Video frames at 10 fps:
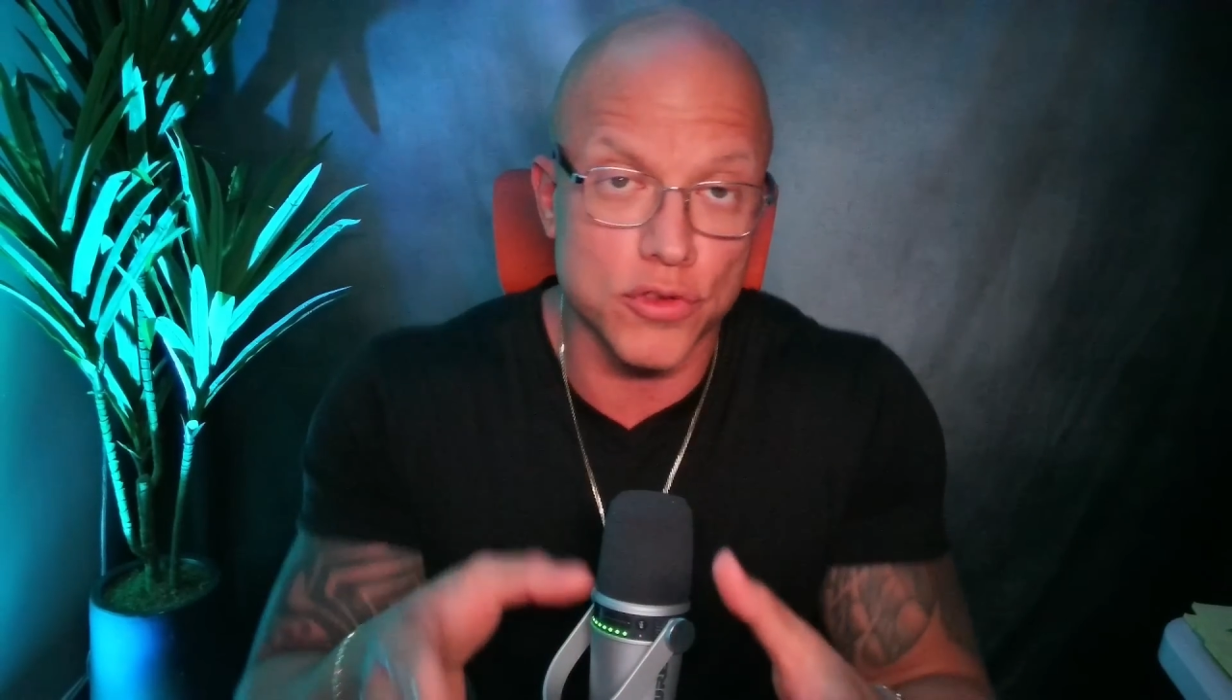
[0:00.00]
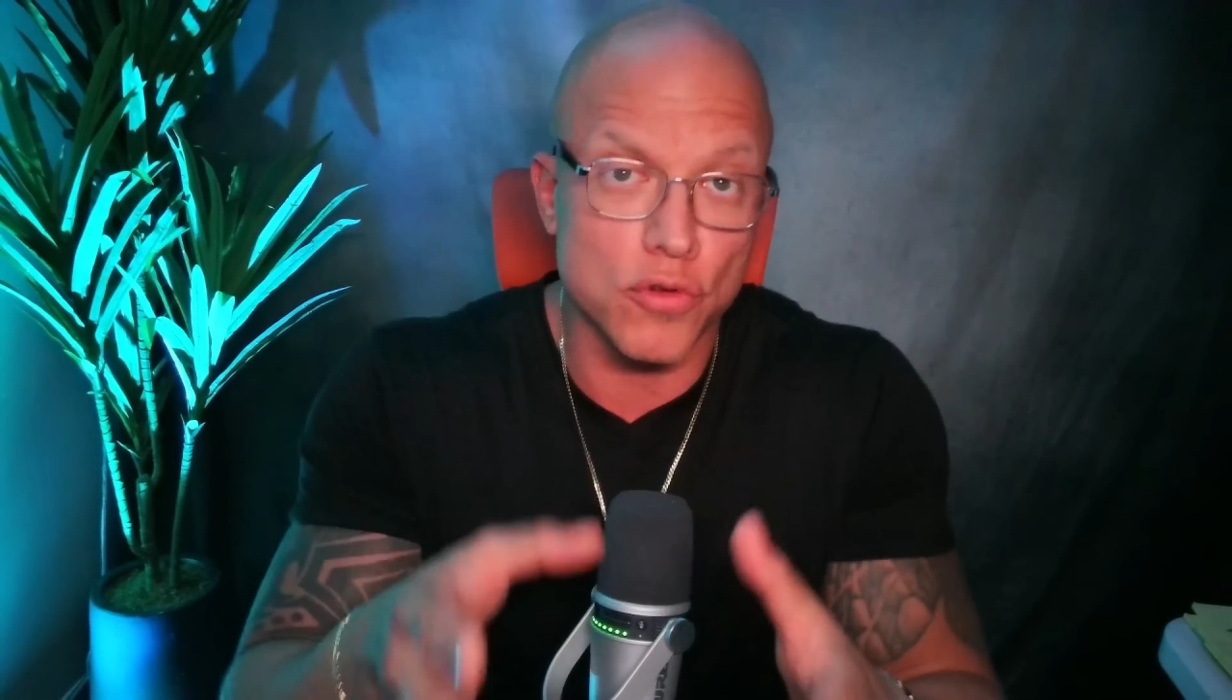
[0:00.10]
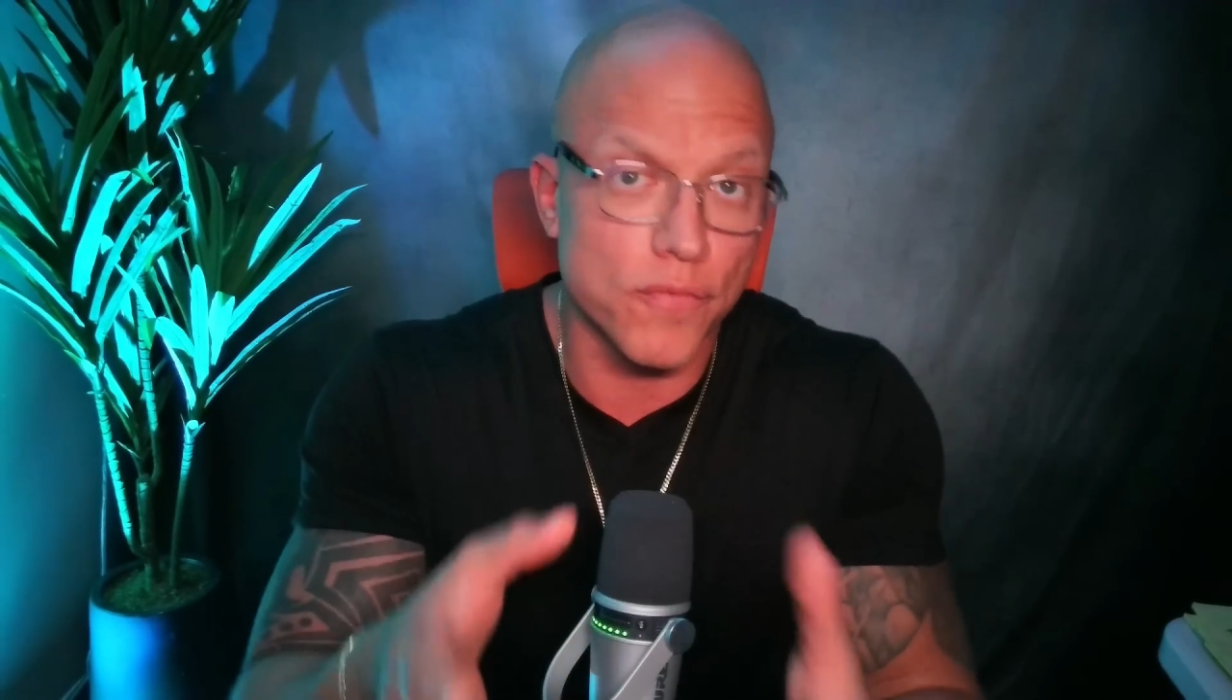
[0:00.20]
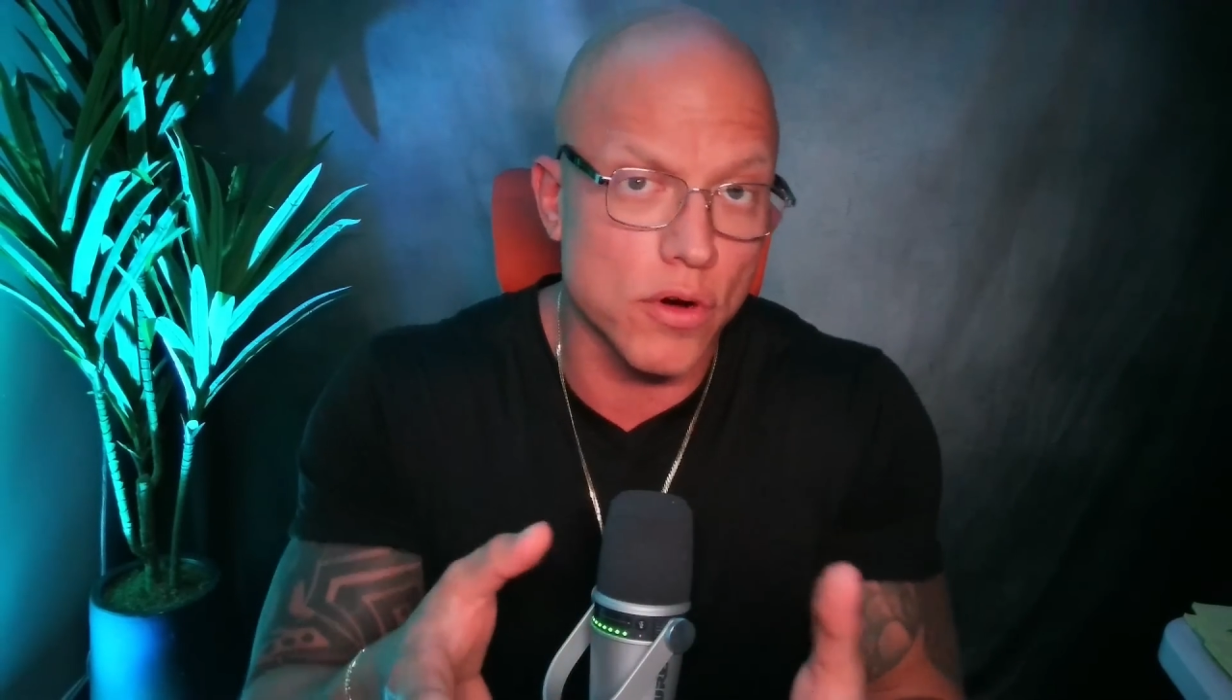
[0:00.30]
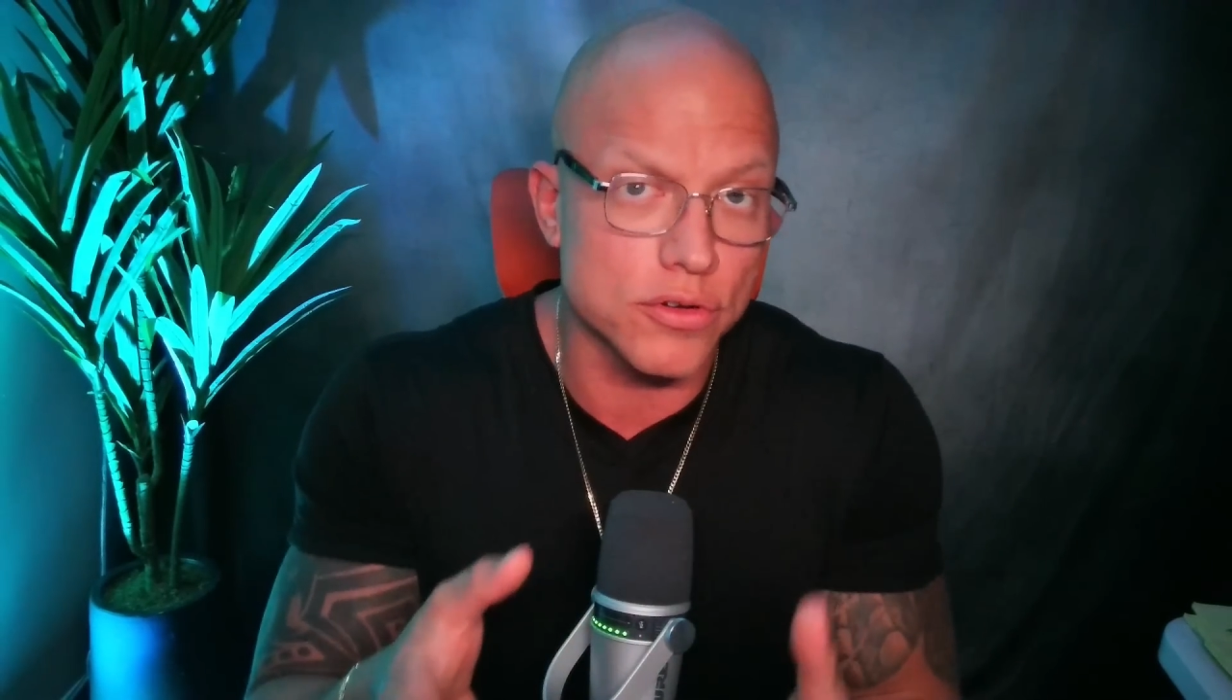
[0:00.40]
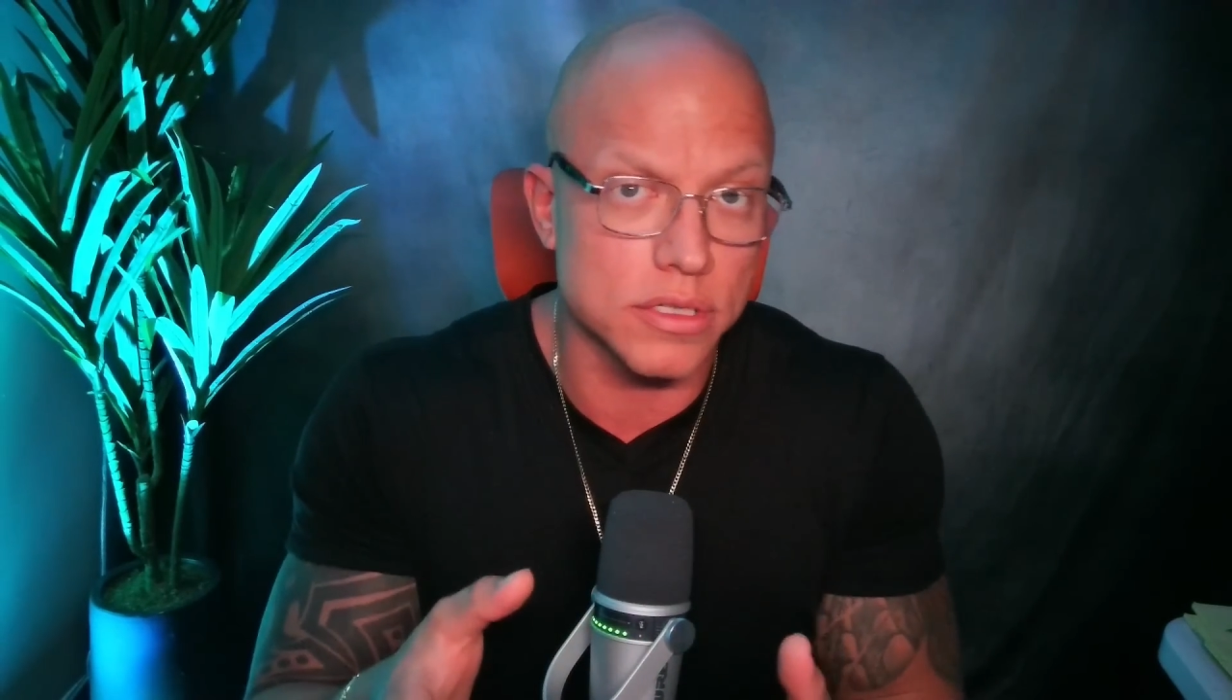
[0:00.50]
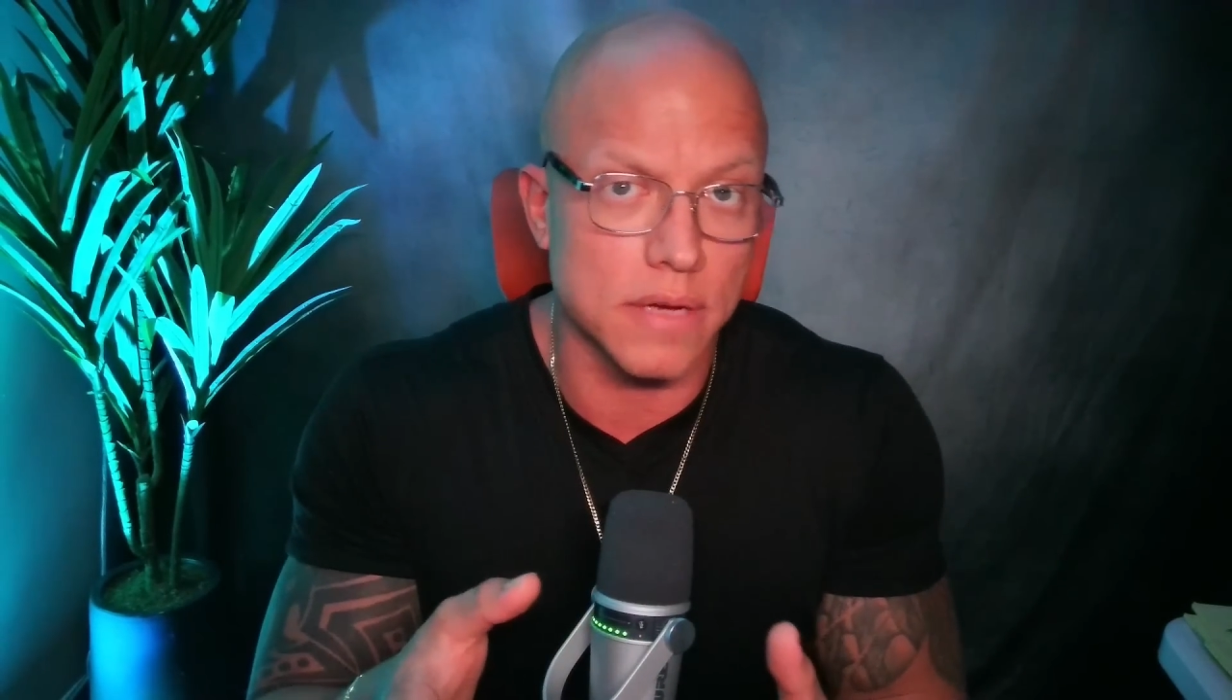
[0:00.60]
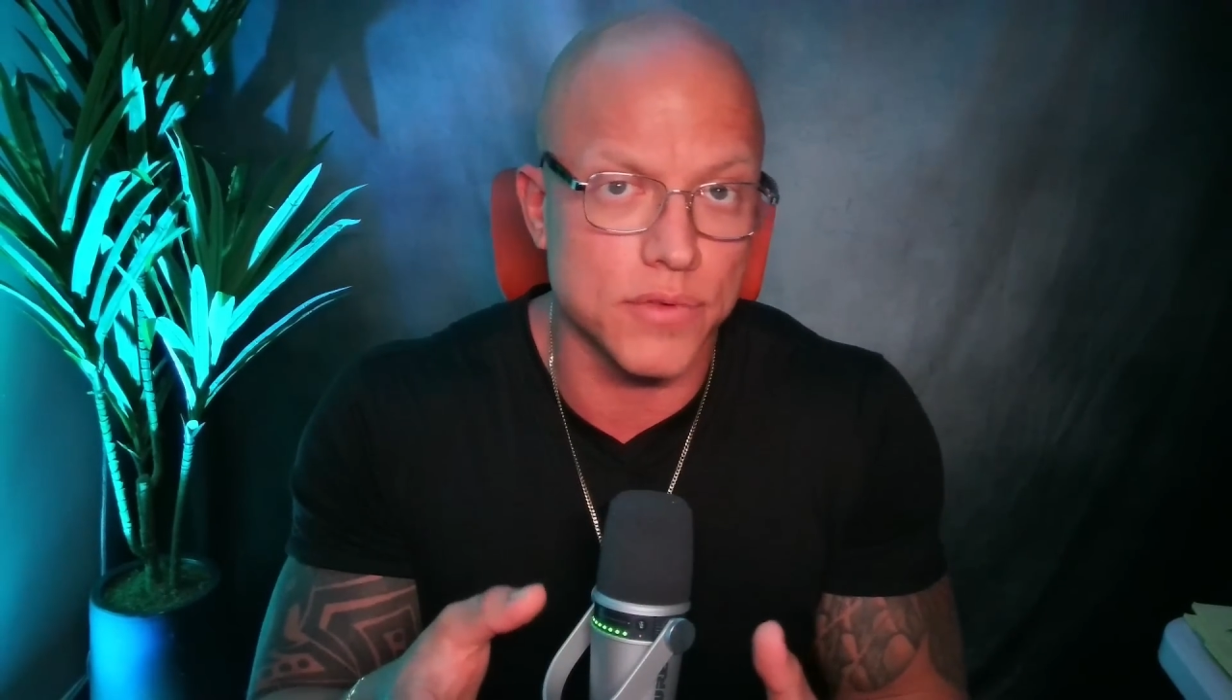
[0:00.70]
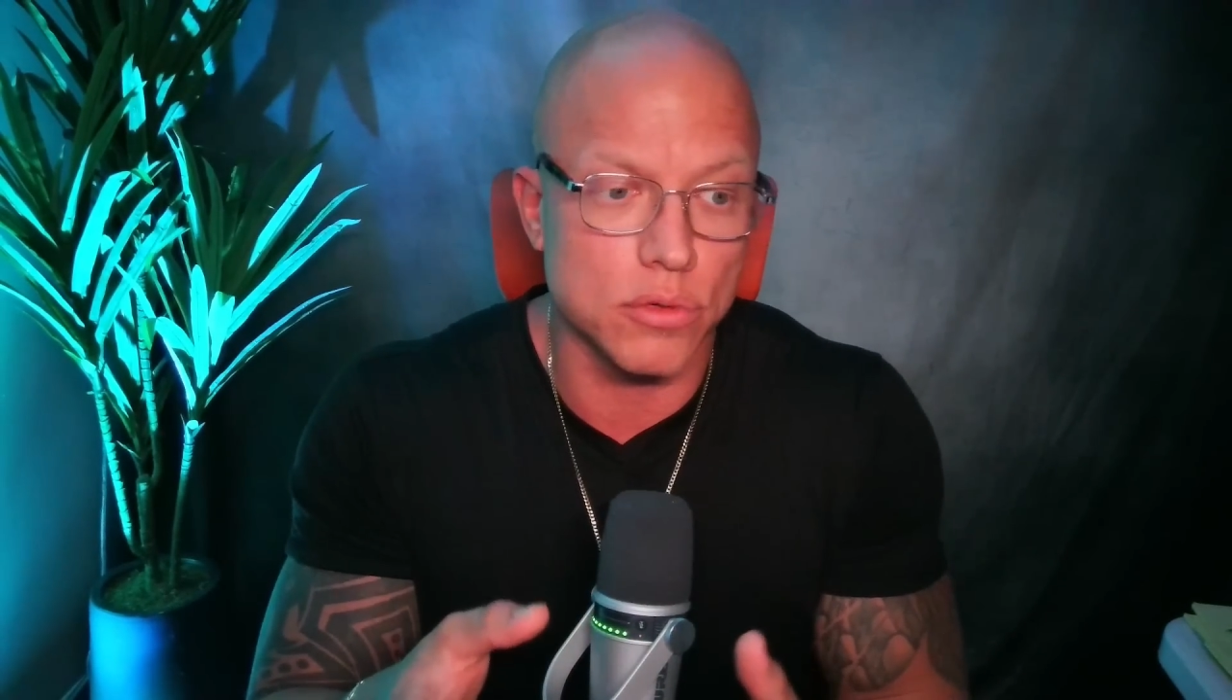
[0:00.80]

new version of